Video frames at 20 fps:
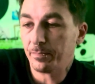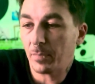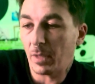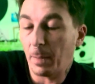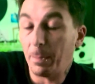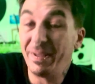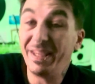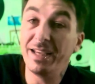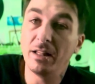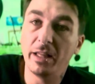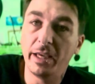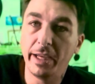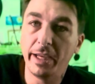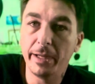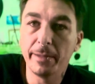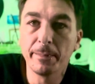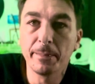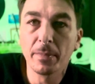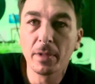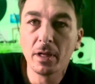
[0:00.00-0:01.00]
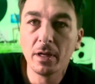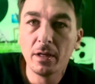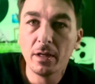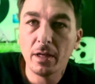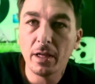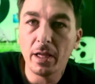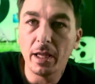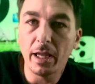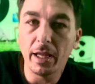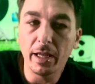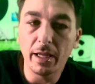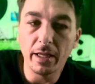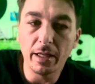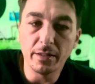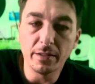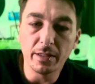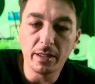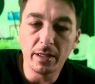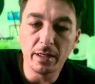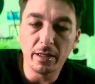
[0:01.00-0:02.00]
PLA.
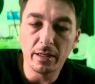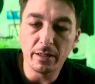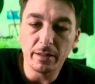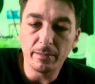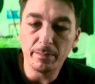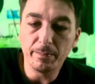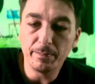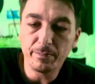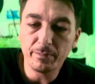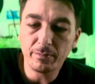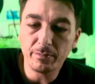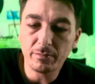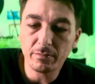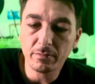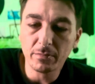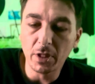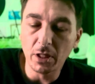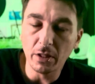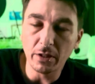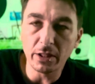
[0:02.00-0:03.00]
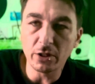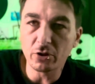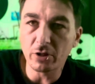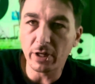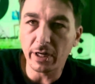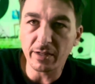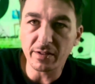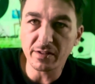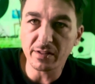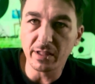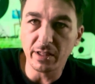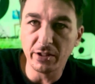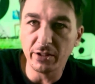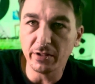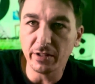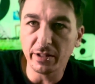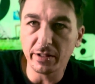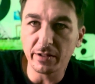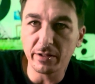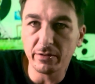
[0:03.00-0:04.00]
And, you know, they try to sell you
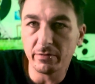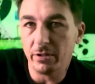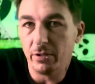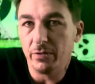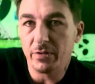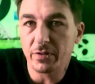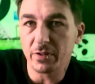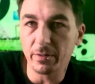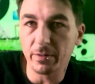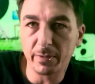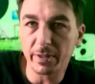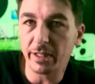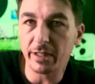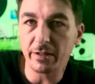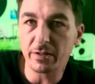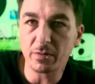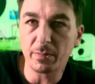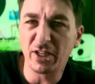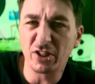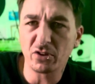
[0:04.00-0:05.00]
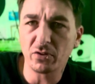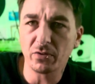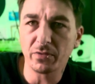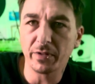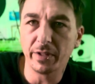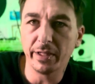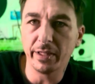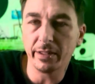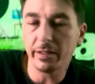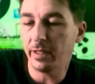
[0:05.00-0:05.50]
that they're doing some kind of special thing.